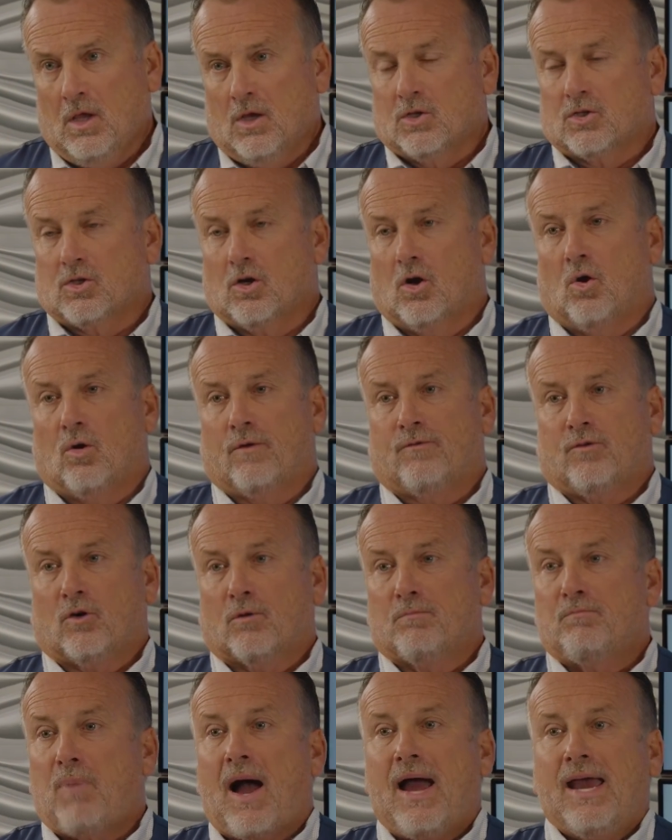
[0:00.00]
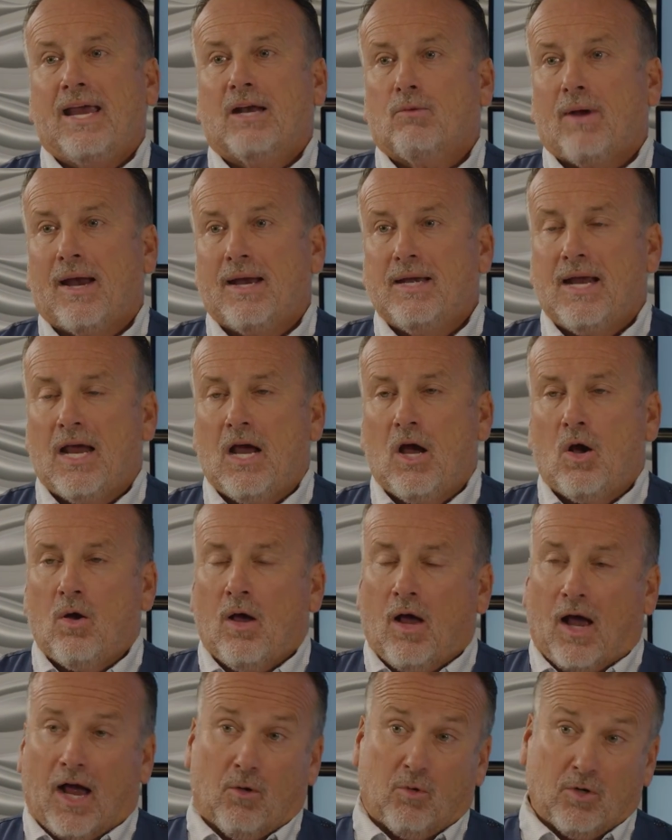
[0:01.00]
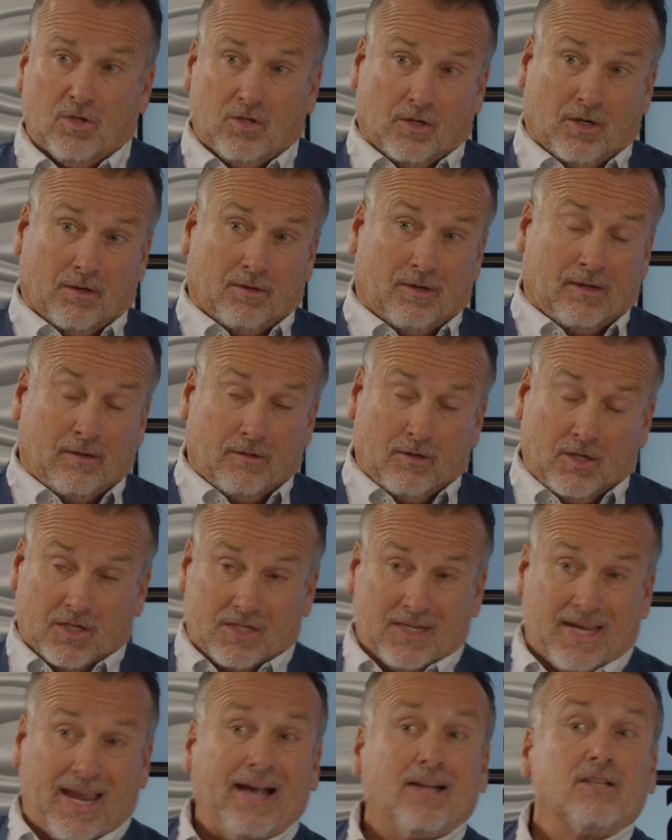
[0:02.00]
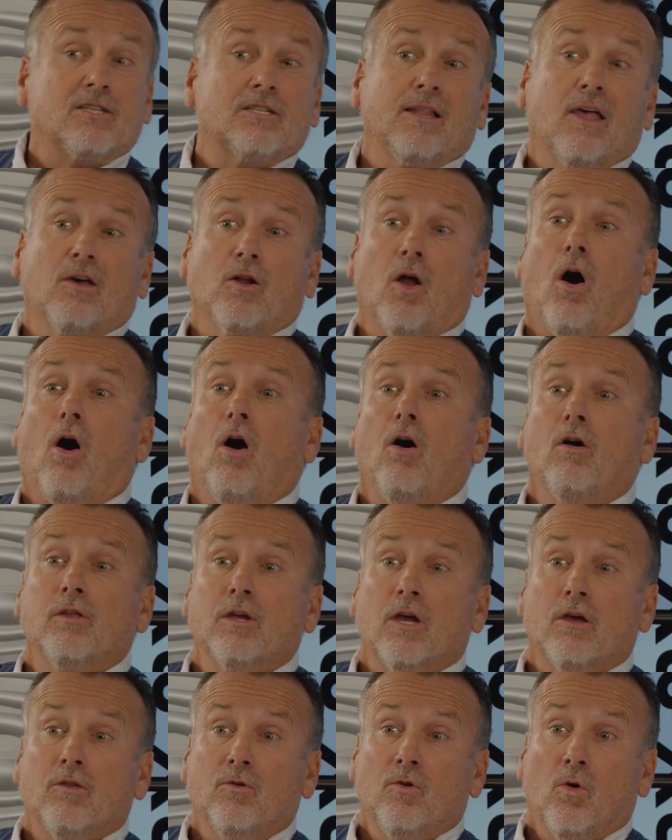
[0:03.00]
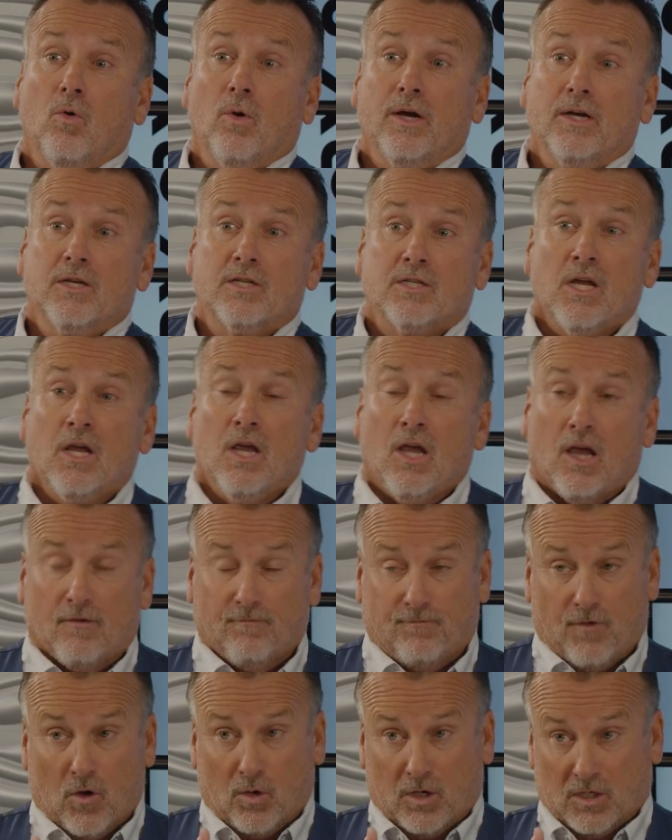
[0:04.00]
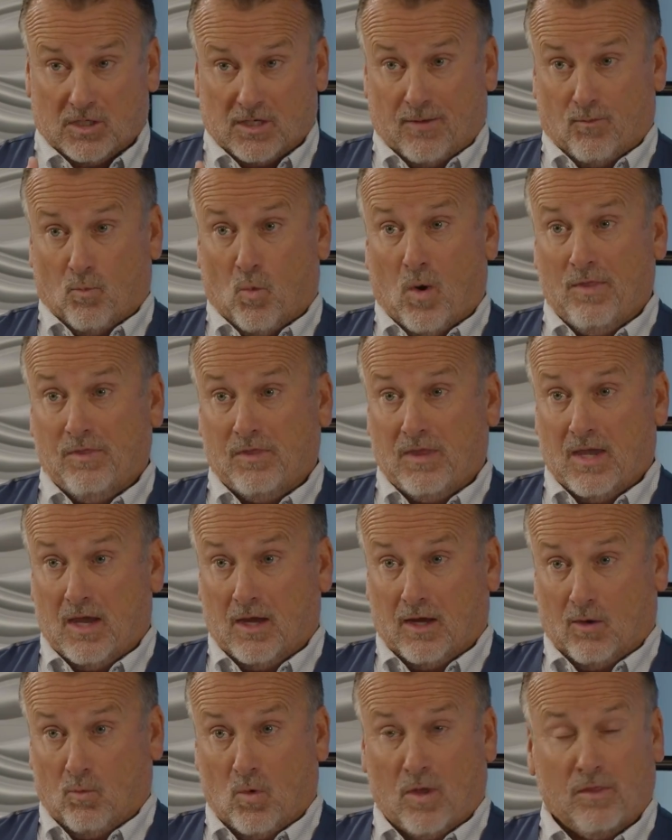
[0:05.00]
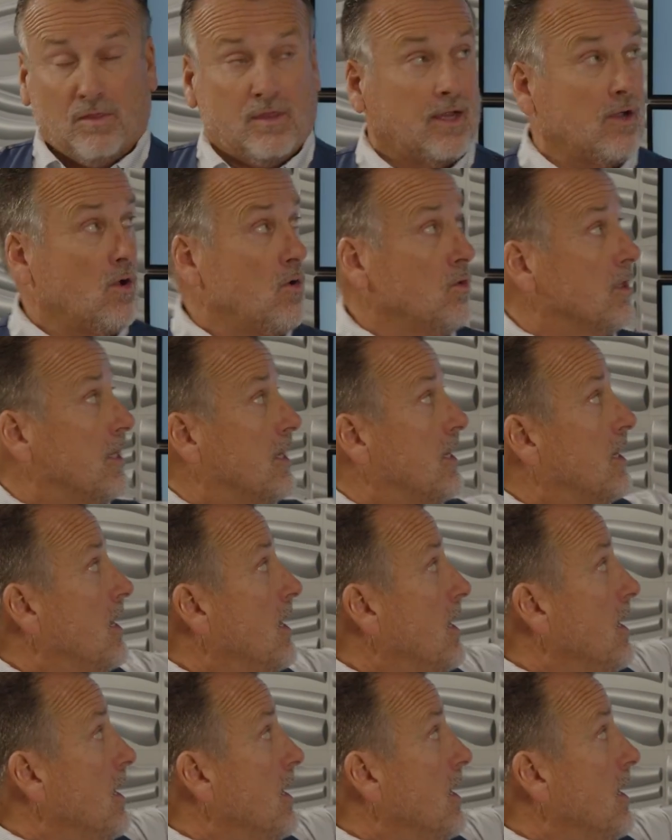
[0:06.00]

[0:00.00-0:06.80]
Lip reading: So if you're buying right now, I want you to just cancel out all the other noise and focus on one thing and one thing only.